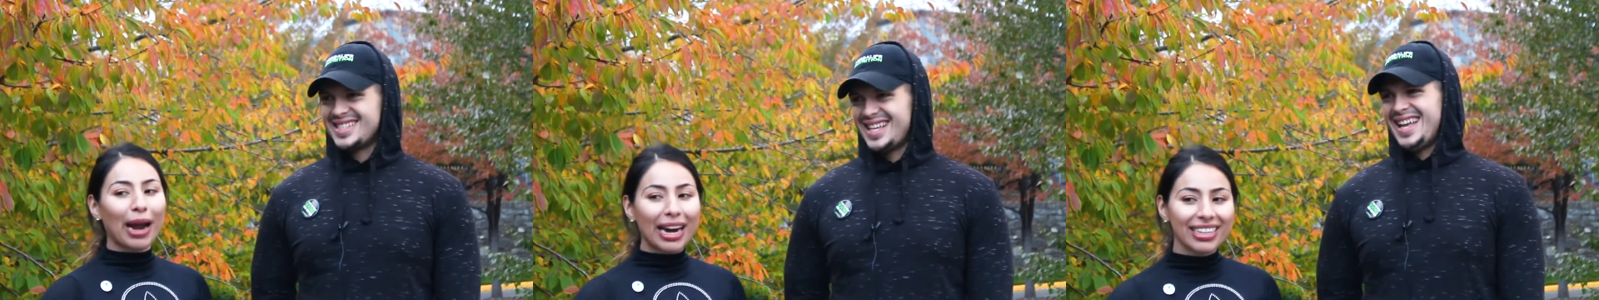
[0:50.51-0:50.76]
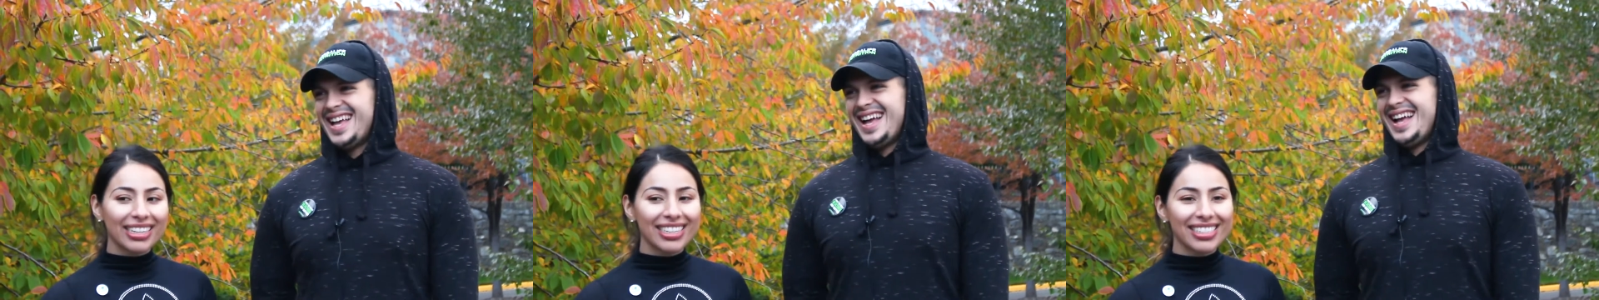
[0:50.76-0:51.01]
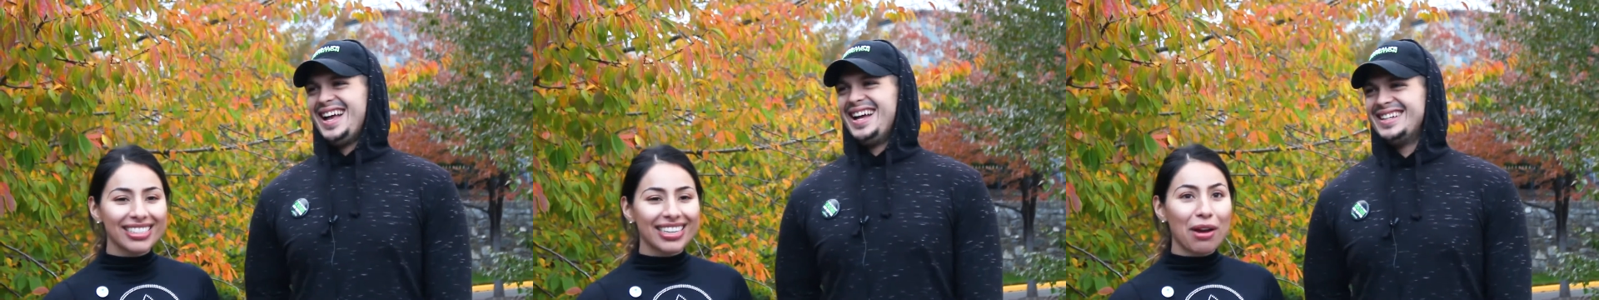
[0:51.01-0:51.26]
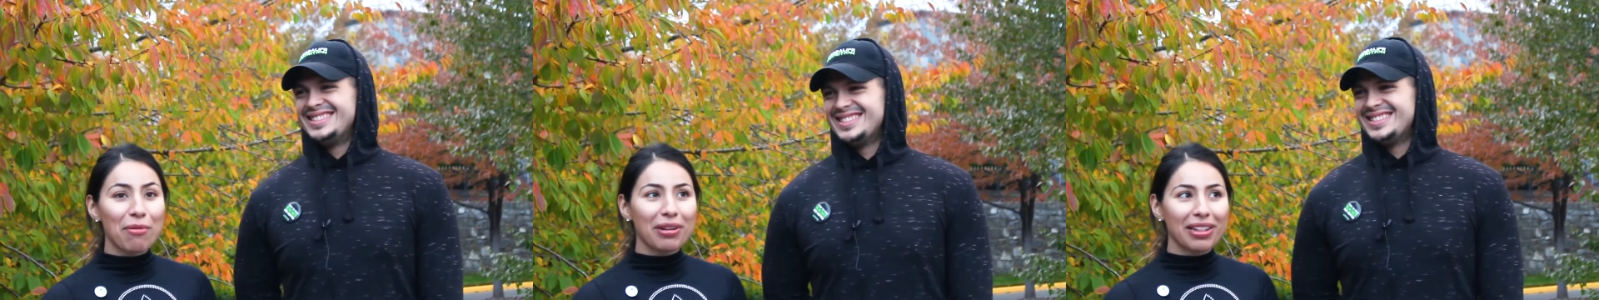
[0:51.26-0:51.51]
Speaker 1: practice,
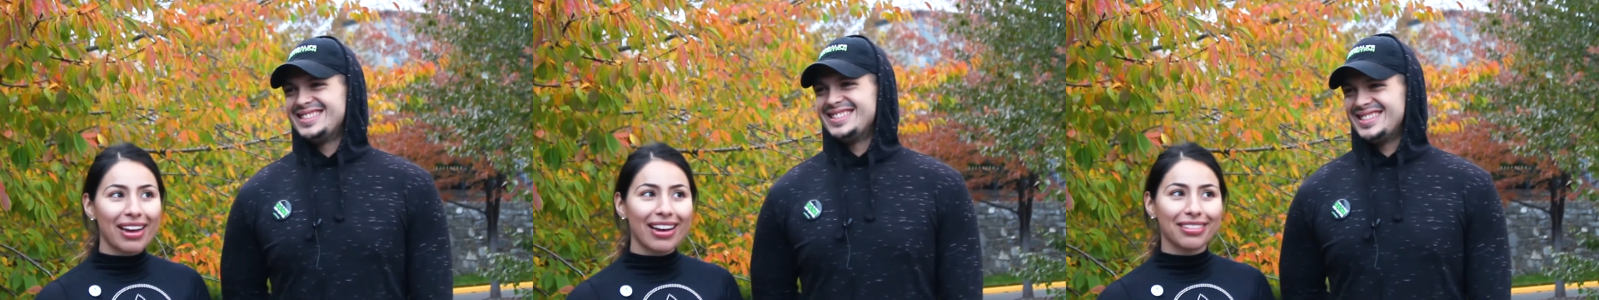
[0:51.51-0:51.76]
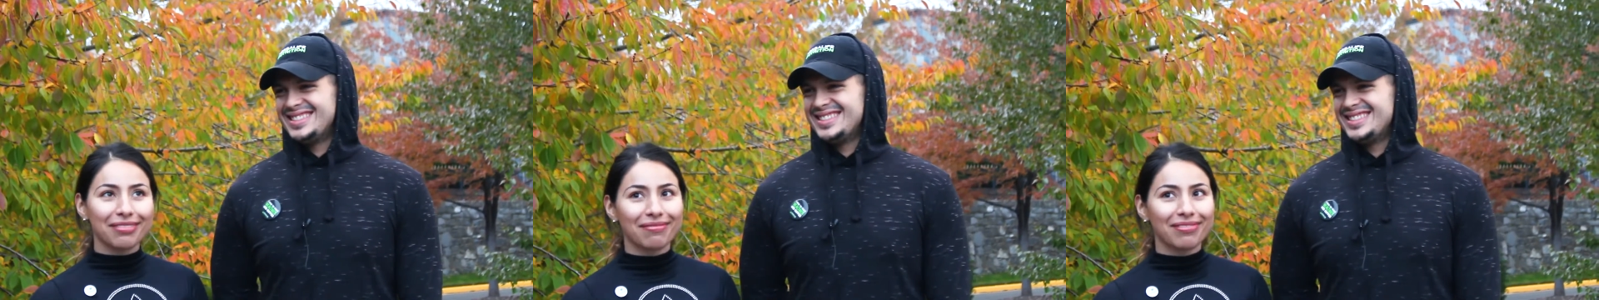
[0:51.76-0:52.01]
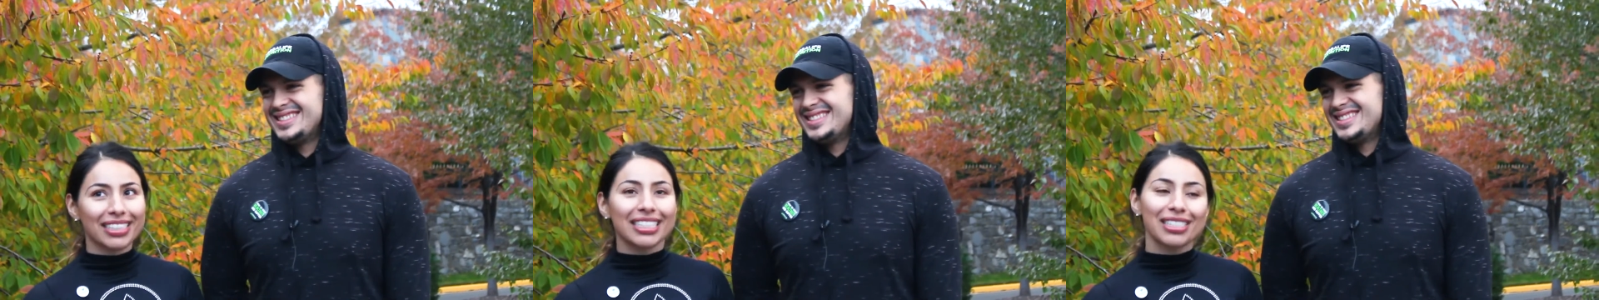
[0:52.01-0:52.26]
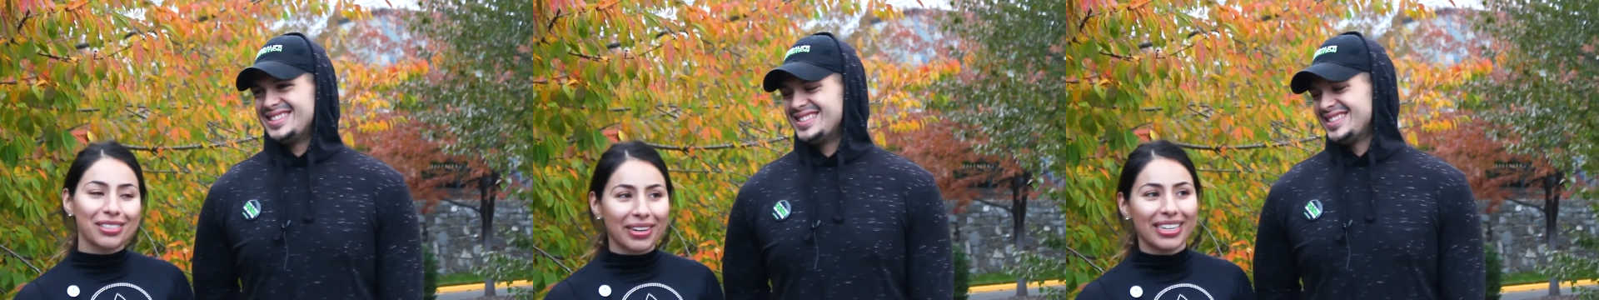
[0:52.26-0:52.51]
and we're like,
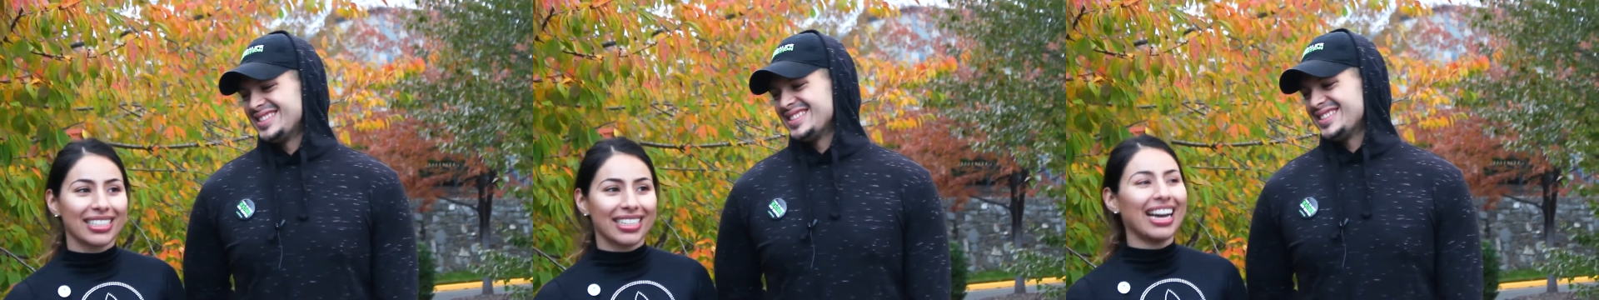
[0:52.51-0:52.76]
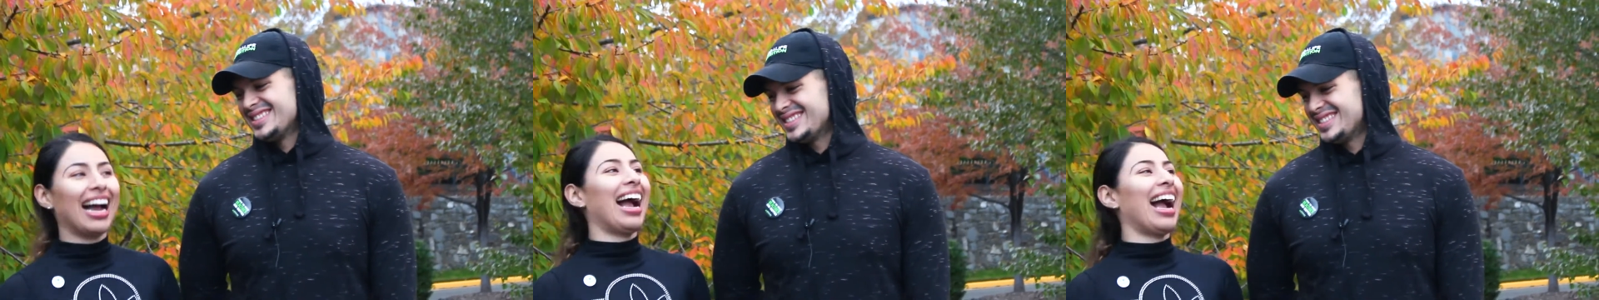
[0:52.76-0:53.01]
this is crazy.